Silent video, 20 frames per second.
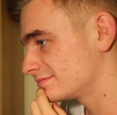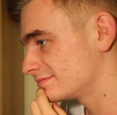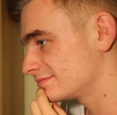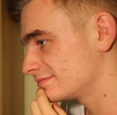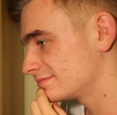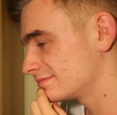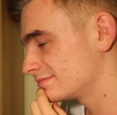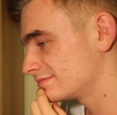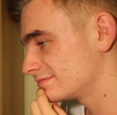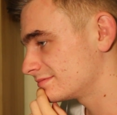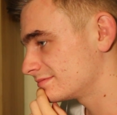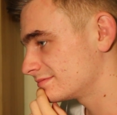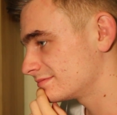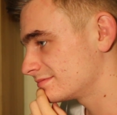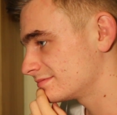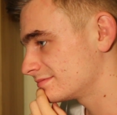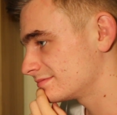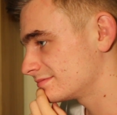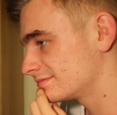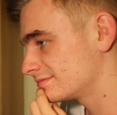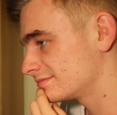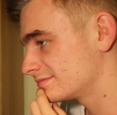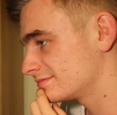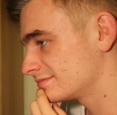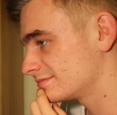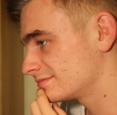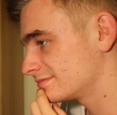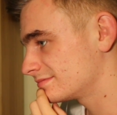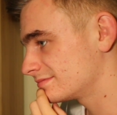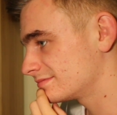
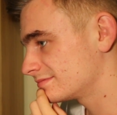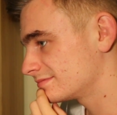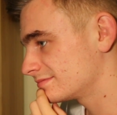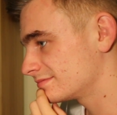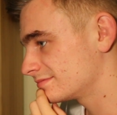(no one is talking)